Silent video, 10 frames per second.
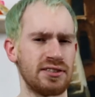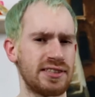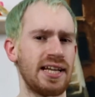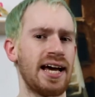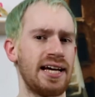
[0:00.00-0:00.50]

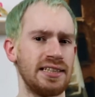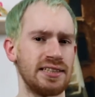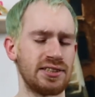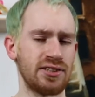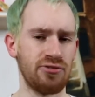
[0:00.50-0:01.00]
stand
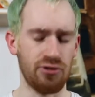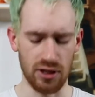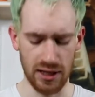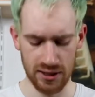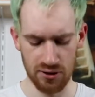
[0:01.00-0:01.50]
for
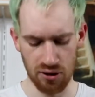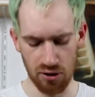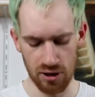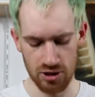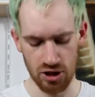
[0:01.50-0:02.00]
like, you know,
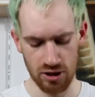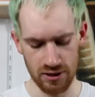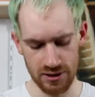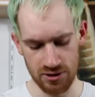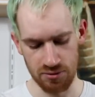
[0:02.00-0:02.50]
hot
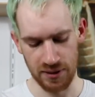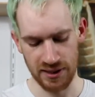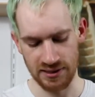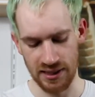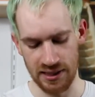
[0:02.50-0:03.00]
chocolate to
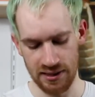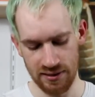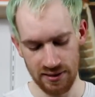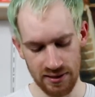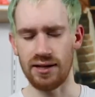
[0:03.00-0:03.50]
mix in.
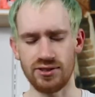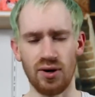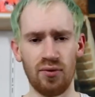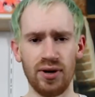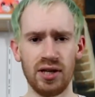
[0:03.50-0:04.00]
So I
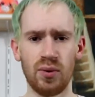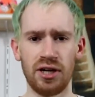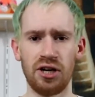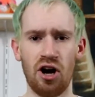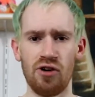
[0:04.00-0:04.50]
really want
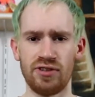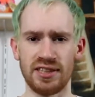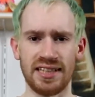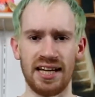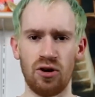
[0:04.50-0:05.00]
to know if
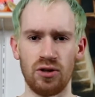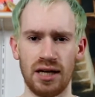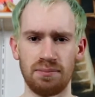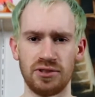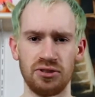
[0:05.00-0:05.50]
this can hold
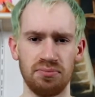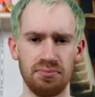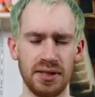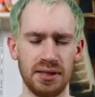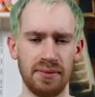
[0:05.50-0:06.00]
up to
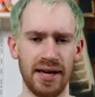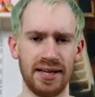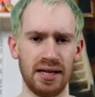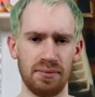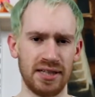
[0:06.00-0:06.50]
me
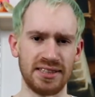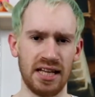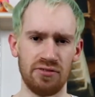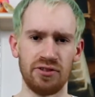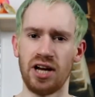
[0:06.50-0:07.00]
making
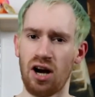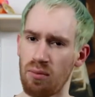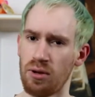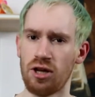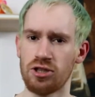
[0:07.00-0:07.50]
myself a
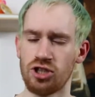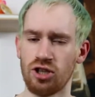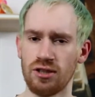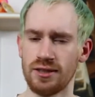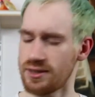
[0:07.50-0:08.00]
caramel hot
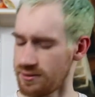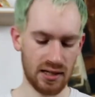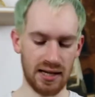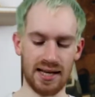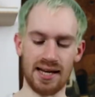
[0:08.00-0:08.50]
chocolate.
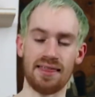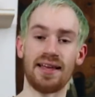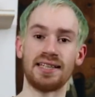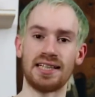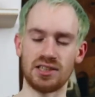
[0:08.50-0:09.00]
And I
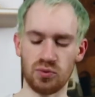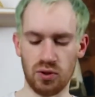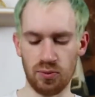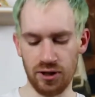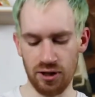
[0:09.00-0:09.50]
think that's
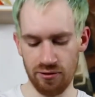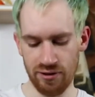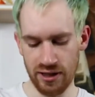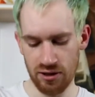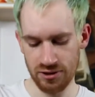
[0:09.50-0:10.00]
what we're gonna
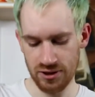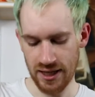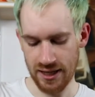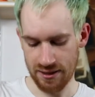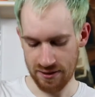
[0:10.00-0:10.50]
find out today.